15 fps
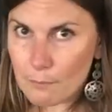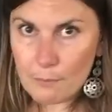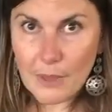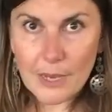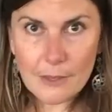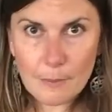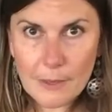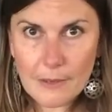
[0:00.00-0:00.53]

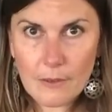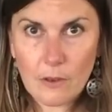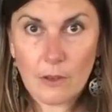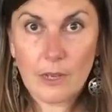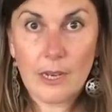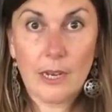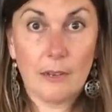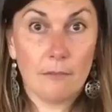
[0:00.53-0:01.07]
that's
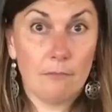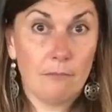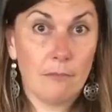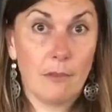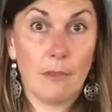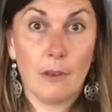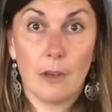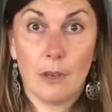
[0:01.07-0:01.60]
basically it.
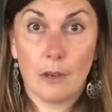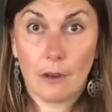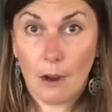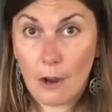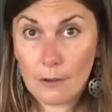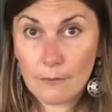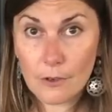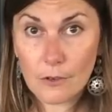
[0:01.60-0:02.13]
The
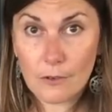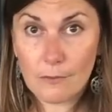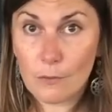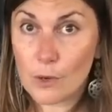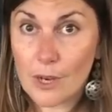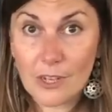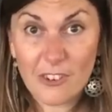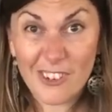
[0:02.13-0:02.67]
converse of
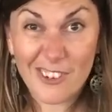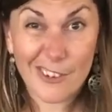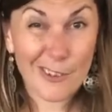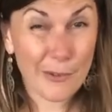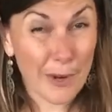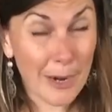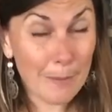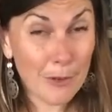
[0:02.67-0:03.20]
what I just
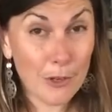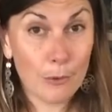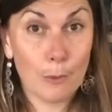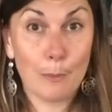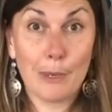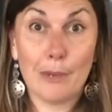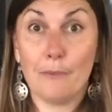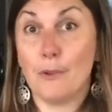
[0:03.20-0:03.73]
described to you would
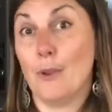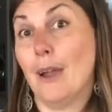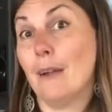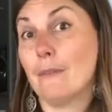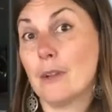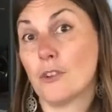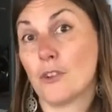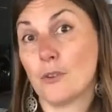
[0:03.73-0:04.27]
be if you have
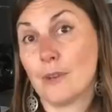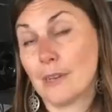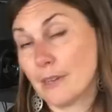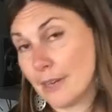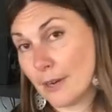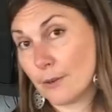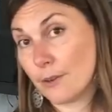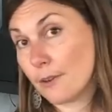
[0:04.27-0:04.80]
it shooting
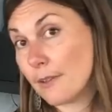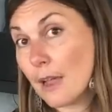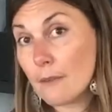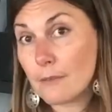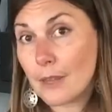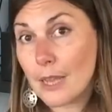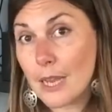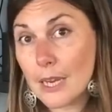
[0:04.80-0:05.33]
down your
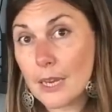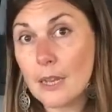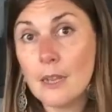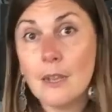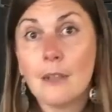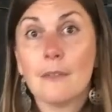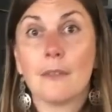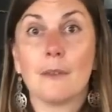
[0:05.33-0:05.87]
left leg,
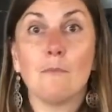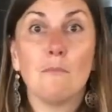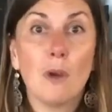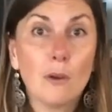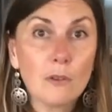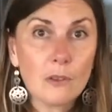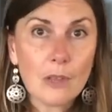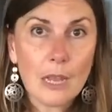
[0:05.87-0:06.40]
then
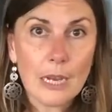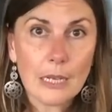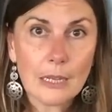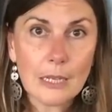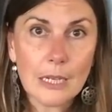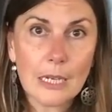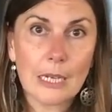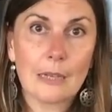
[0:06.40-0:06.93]
most
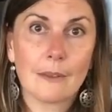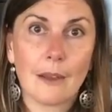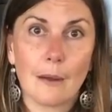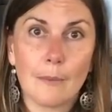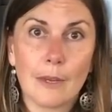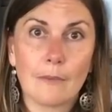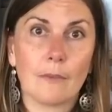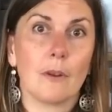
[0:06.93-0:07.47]
likely it's
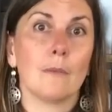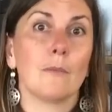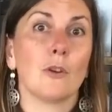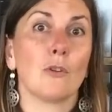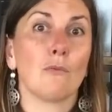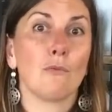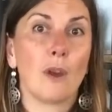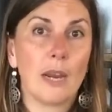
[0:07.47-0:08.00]
coming from
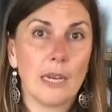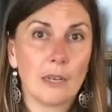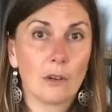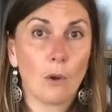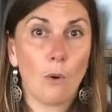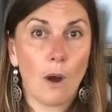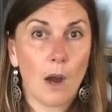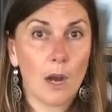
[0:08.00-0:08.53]
your right
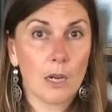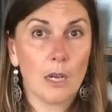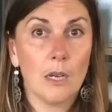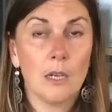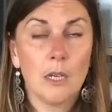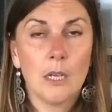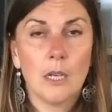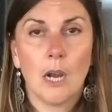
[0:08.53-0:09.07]
quad
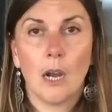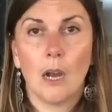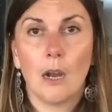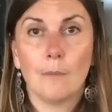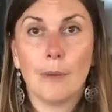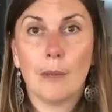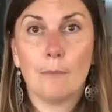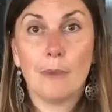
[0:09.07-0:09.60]

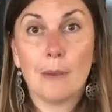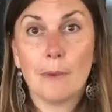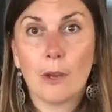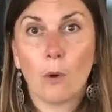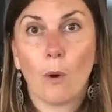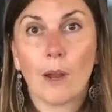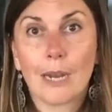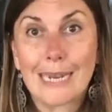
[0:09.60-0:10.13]
um, and maybe
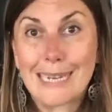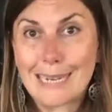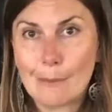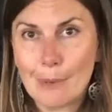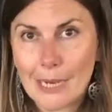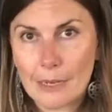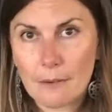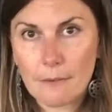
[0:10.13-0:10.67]
quad I T
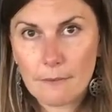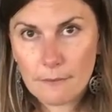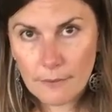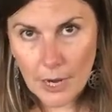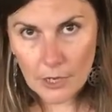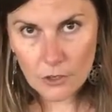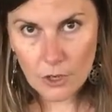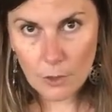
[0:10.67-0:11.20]
band
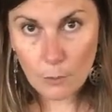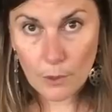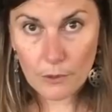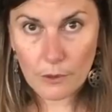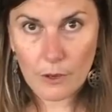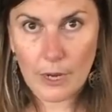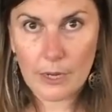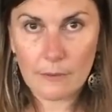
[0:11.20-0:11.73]
fascia where
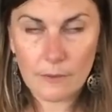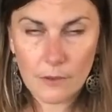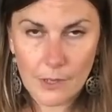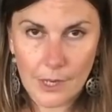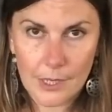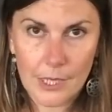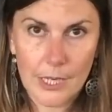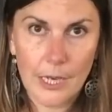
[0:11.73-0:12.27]
they're kind of
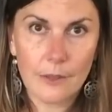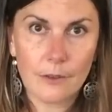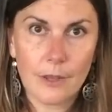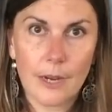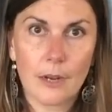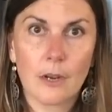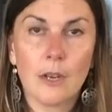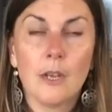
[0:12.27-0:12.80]
stuck together
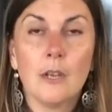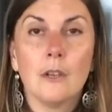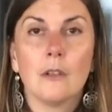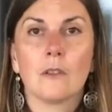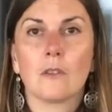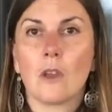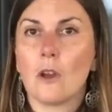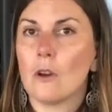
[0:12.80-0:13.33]
there.
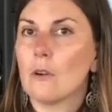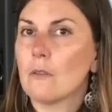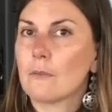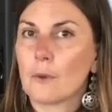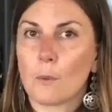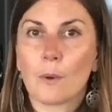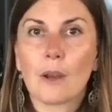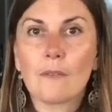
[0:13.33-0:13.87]
So
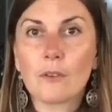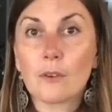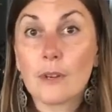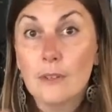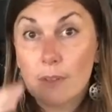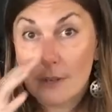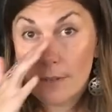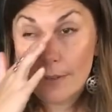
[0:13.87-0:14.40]
for whatever
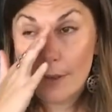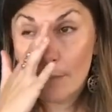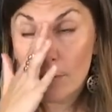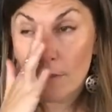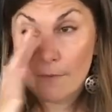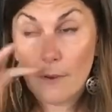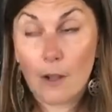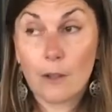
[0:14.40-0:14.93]
reason, it seems
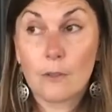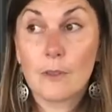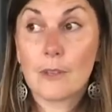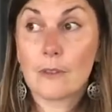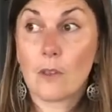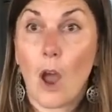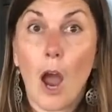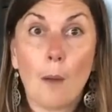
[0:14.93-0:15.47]
to follow
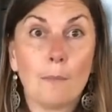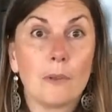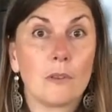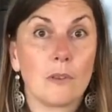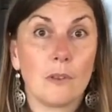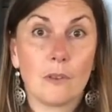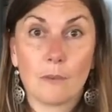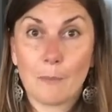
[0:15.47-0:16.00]
this
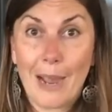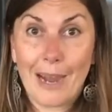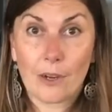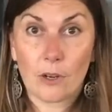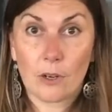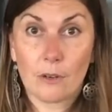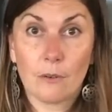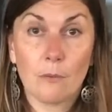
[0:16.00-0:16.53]
opposites
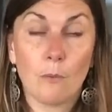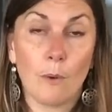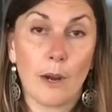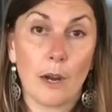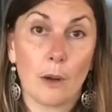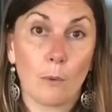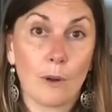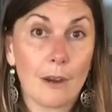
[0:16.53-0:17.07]
pattern
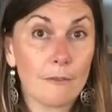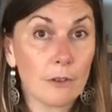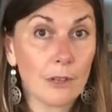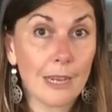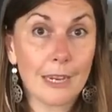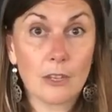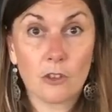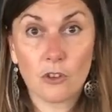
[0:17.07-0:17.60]
where whatever
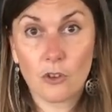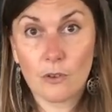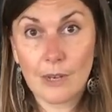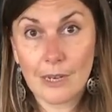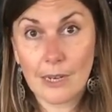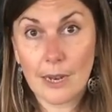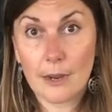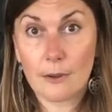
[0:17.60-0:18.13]
leg it's
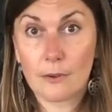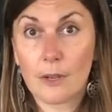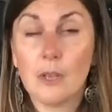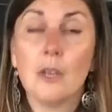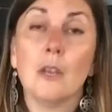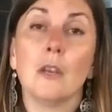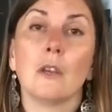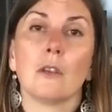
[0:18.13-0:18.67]
shooting down
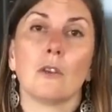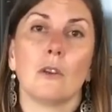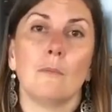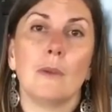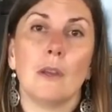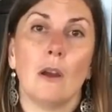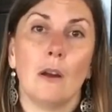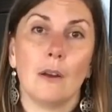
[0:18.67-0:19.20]
could
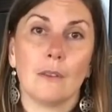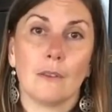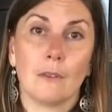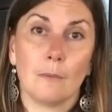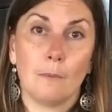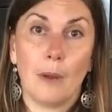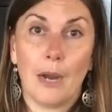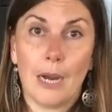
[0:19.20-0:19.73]
be
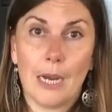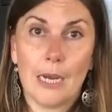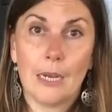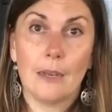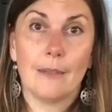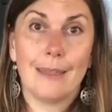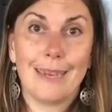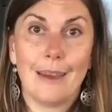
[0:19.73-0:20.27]
caused
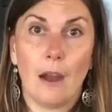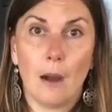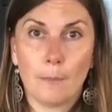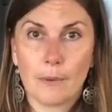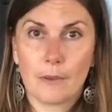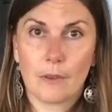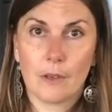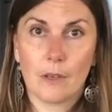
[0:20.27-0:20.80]
by the
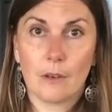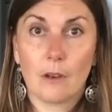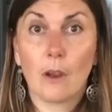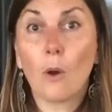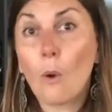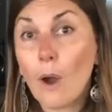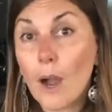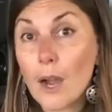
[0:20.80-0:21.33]
opposite
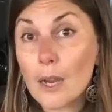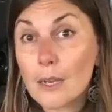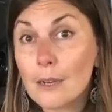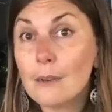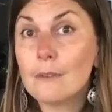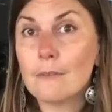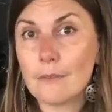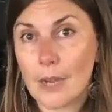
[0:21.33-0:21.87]
quad
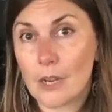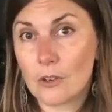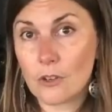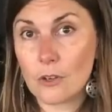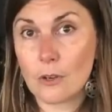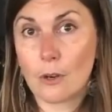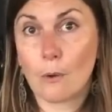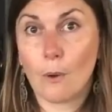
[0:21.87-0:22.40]

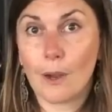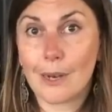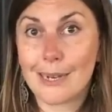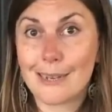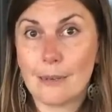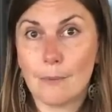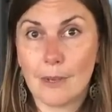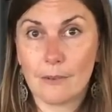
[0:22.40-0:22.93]
fascia or quad I
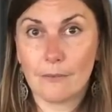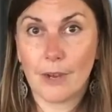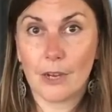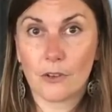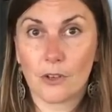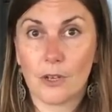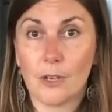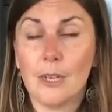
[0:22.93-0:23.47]
T band
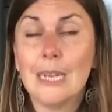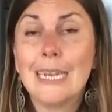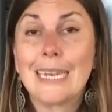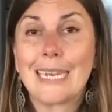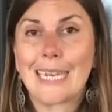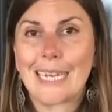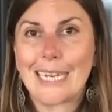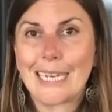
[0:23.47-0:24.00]
fascia
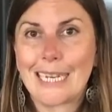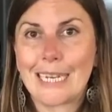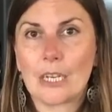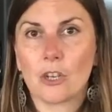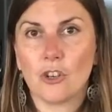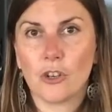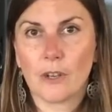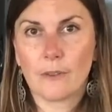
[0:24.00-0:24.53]
getting
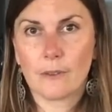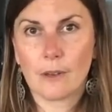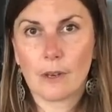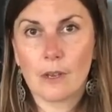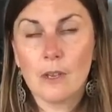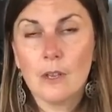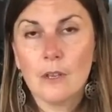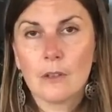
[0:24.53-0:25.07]
congested.
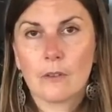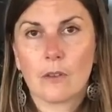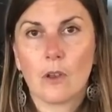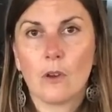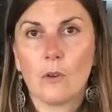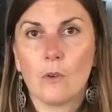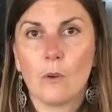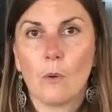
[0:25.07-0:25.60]

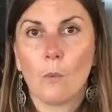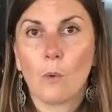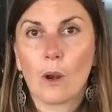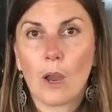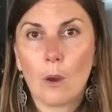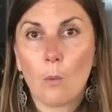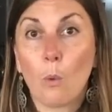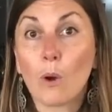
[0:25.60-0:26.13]
So what
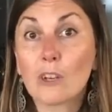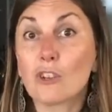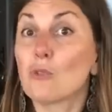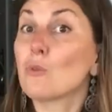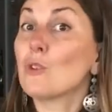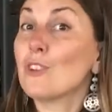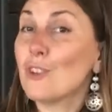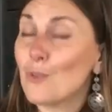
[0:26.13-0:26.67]
I want you
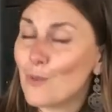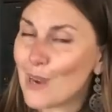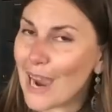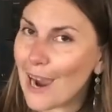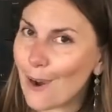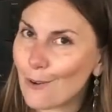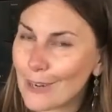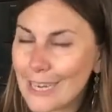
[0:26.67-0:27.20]
to do
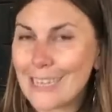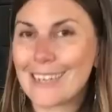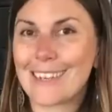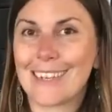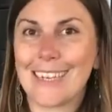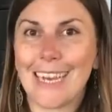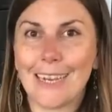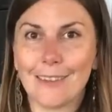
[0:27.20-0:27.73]
now
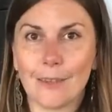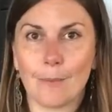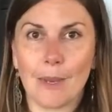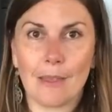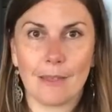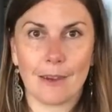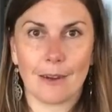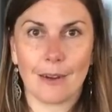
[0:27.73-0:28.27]
to test
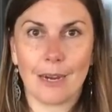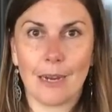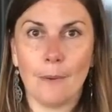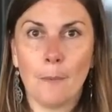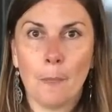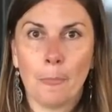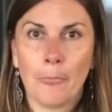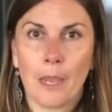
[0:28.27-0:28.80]
my theory,
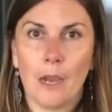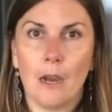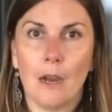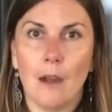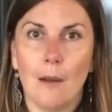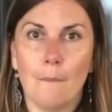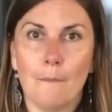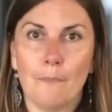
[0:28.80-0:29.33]

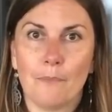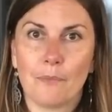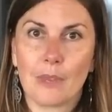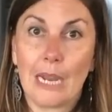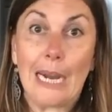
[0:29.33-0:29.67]
um,